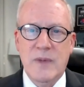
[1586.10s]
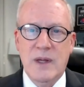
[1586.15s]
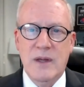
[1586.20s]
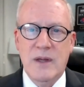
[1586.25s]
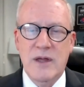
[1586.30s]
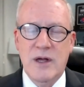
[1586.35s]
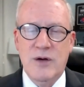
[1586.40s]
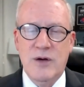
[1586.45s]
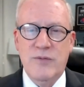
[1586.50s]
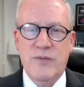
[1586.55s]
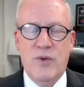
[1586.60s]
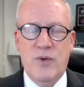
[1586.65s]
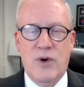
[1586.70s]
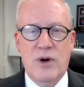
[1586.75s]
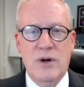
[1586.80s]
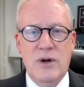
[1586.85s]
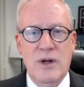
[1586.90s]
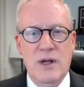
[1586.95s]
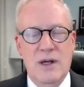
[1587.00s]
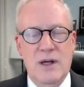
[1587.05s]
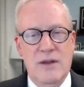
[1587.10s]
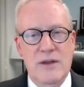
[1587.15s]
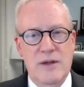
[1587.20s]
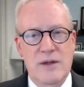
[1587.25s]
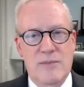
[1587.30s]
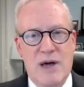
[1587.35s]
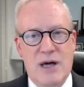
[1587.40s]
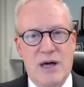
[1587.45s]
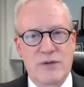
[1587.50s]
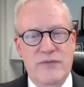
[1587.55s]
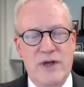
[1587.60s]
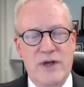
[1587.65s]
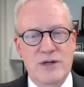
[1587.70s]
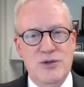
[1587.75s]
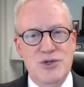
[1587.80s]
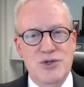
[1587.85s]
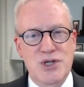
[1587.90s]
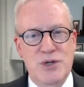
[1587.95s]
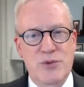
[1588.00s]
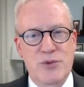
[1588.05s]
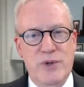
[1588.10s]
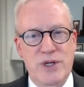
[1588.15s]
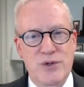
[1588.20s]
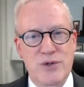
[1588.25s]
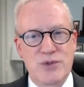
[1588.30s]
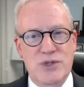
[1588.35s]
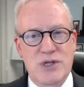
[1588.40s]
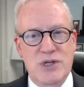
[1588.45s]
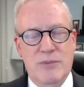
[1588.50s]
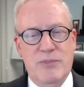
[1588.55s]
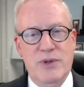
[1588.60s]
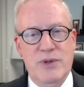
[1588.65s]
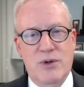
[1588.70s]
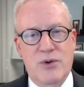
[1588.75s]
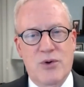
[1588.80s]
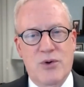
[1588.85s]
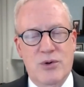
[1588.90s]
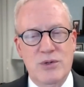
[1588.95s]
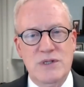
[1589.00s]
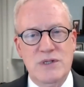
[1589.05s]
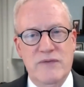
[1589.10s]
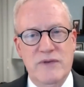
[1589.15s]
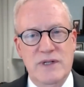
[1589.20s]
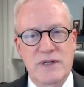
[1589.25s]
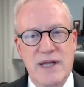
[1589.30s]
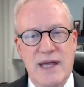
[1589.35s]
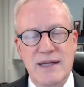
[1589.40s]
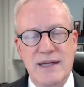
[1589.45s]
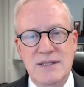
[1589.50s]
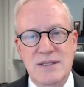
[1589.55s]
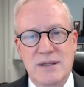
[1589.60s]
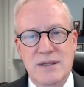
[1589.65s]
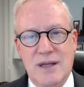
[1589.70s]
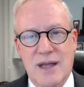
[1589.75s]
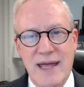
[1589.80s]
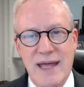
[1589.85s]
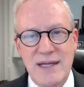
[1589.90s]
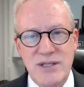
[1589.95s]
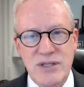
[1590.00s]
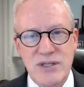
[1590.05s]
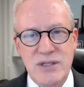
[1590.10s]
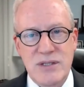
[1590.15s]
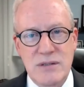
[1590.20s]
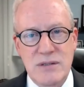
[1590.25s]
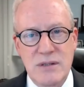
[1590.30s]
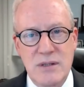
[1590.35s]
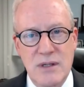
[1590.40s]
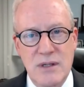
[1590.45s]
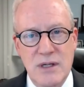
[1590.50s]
Therefore, the amount of energy we use up in the course of a day is less